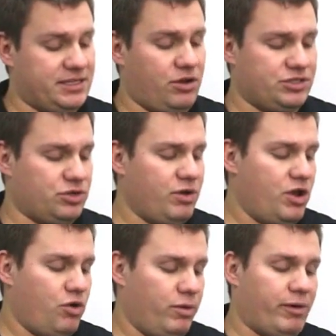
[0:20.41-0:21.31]
And also,
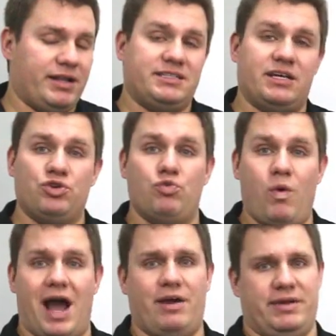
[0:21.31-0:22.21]
we wanted to tell you
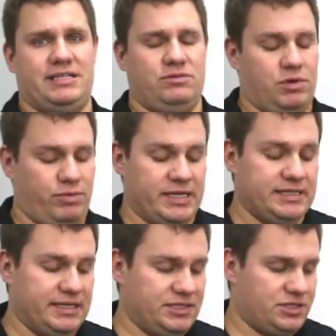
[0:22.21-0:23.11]
why we did what we did.